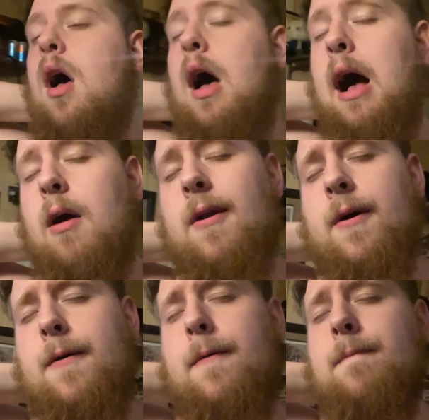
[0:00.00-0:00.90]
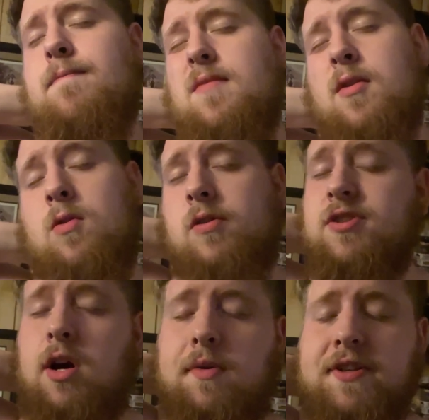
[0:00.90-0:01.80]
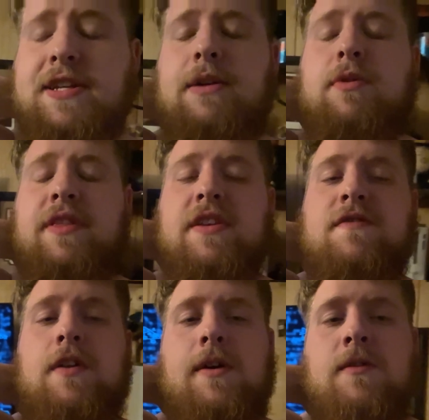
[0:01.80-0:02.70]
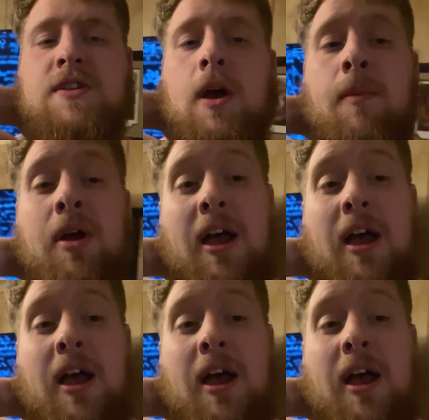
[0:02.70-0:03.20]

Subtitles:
I don't know. Of course, y'all will see when this video is up.